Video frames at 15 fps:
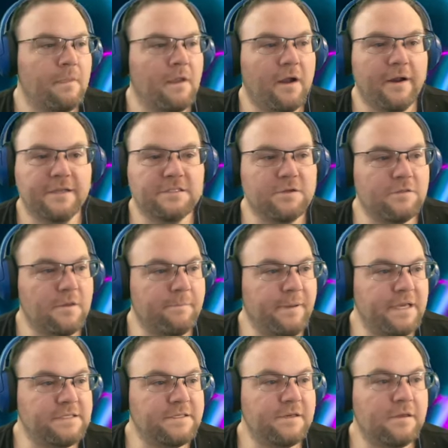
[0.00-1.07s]
Alright, so the
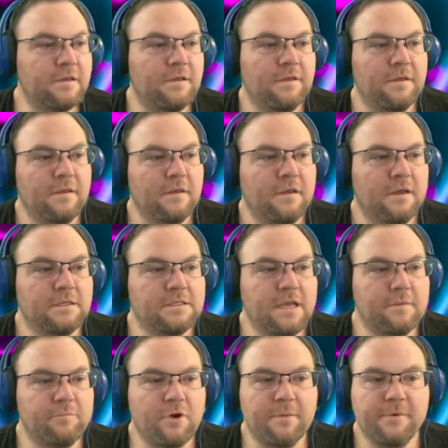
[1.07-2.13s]
basic,
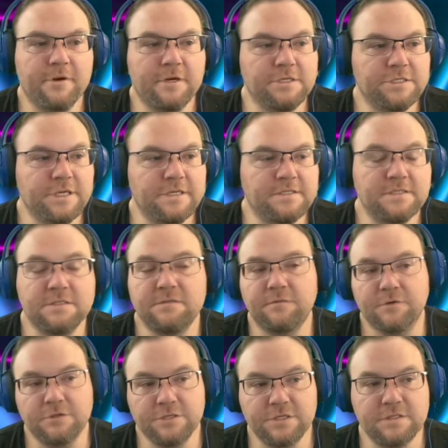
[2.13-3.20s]
attack primary and adjacents
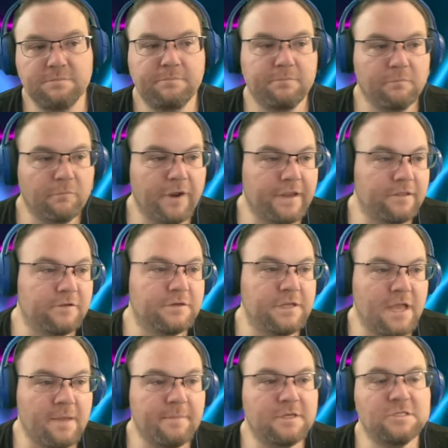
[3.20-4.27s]
for just regular
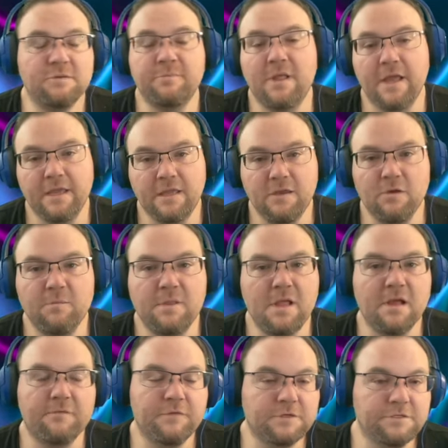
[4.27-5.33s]
damage, apply heal
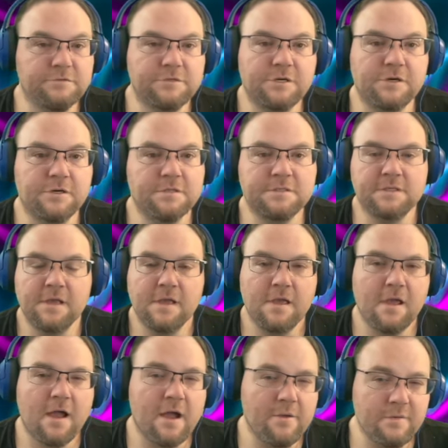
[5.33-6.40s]
block for 2 turns.
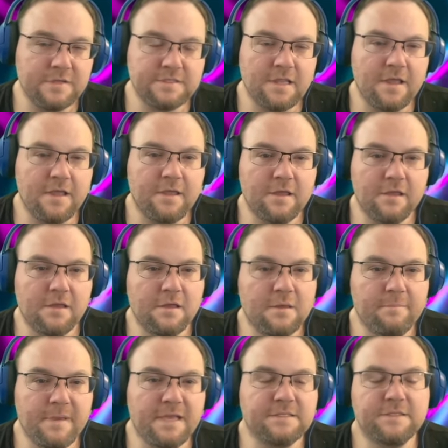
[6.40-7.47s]
I always like
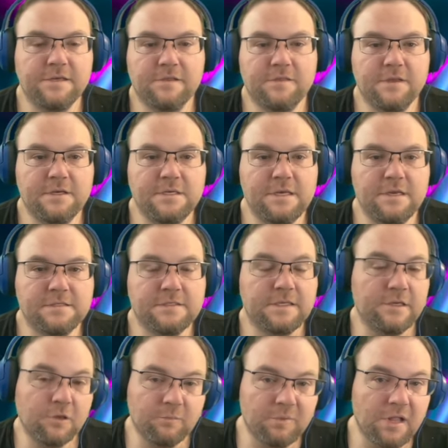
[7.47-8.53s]
a basic that does
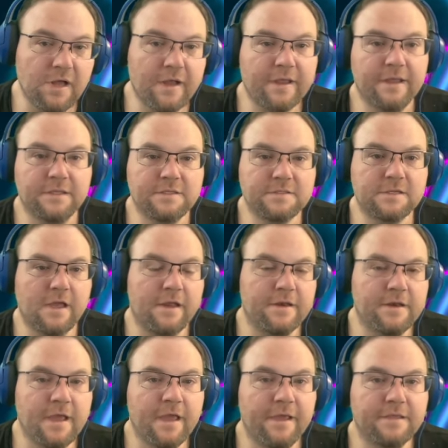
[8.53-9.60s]
heal block, it's kind of
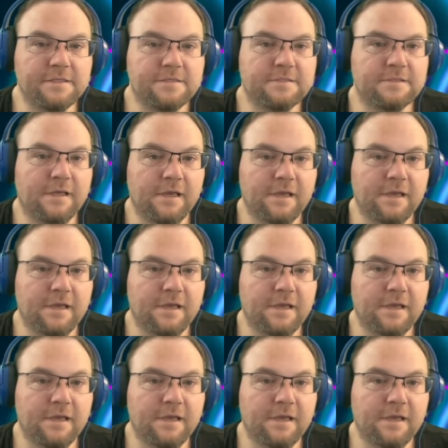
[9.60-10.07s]
nice.